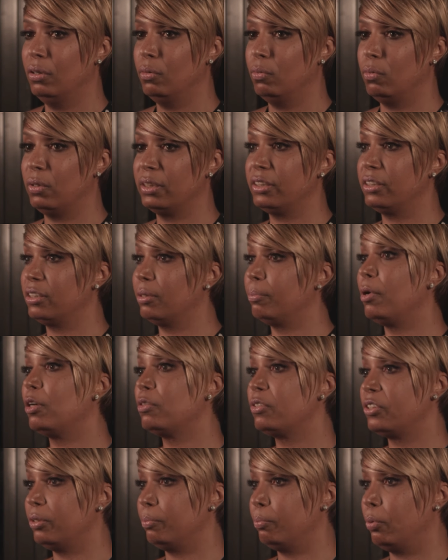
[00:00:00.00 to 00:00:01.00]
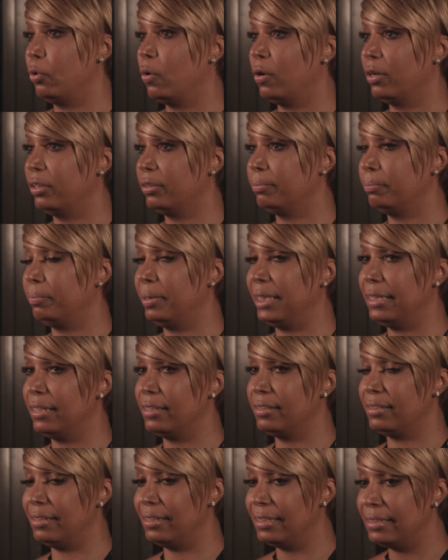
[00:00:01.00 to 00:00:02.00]
what's the most important
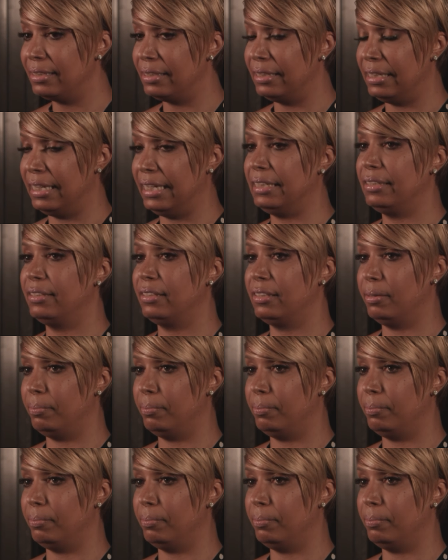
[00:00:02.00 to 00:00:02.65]
because this needs